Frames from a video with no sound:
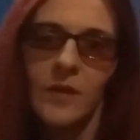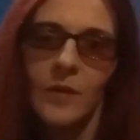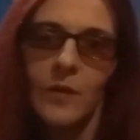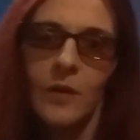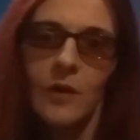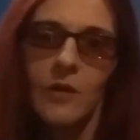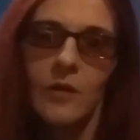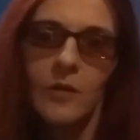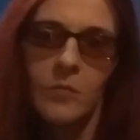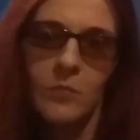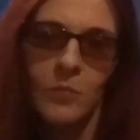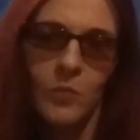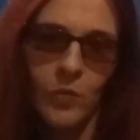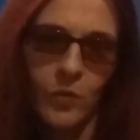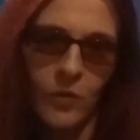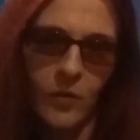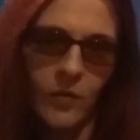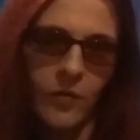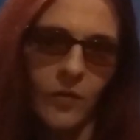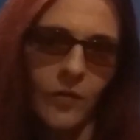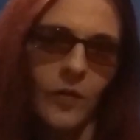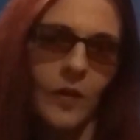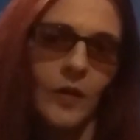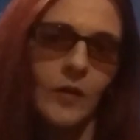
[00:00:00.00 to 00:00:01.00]
there are more
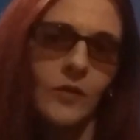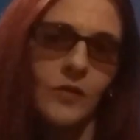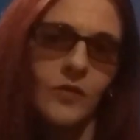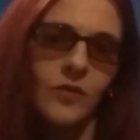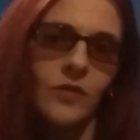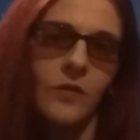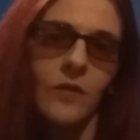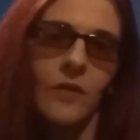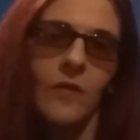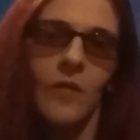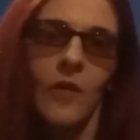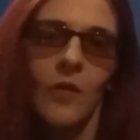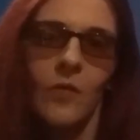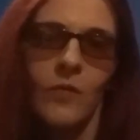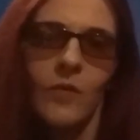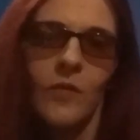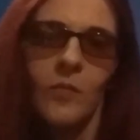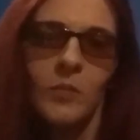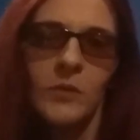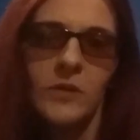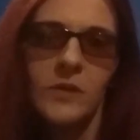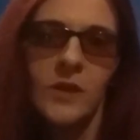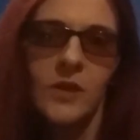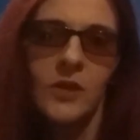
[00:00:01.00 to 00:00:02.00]
signatures on this
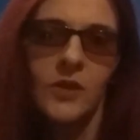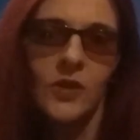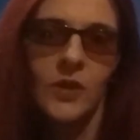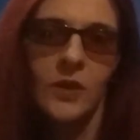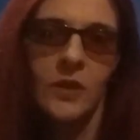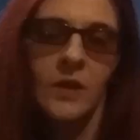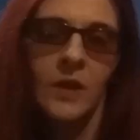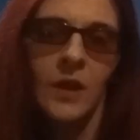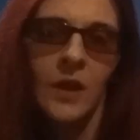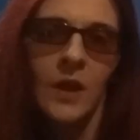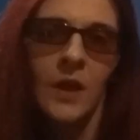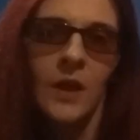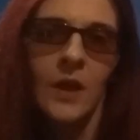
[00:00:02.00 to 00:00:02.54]
petition.